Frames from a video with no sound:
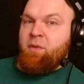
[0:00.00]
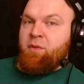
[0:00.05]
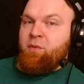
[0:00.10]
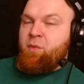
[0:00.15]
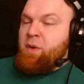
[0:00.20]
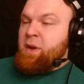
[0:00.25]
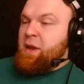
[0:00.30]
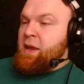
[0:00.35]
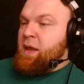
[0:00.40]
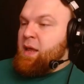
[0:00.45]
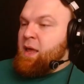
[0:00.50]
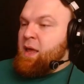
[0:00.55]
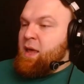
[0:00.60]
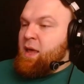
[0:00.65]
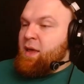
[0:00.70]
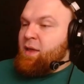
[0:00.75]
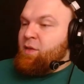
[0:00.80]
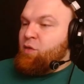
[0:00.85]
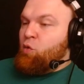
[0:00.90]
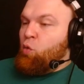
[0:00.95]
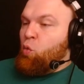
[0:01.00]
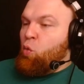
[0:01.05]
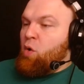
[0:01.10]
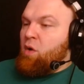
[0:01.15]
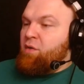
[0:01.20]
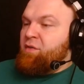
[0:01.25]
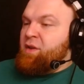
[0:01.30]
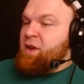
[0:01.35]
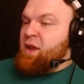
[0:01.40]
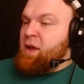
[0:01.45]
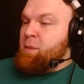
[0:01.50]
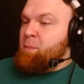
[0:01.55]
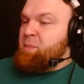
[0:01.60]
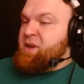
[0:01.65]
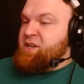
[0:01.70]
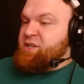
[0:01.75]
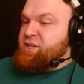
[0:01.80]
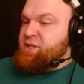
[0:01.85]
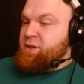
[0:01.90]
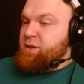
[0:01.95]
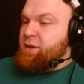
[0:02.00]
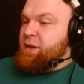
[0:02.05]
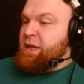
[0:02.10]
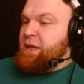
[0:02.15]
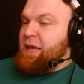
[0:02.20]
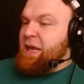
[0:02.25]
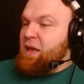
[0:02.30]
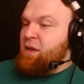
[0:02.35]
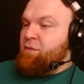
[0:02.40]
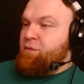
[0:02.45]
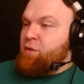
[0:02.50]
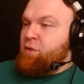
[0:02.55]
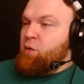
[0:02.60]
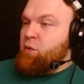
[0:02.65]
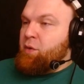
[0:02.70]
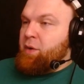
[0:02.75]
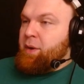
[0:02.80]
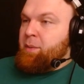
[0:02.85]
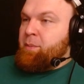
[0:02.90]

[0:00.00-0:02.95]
3, Dwarven Ambition, gain Fury.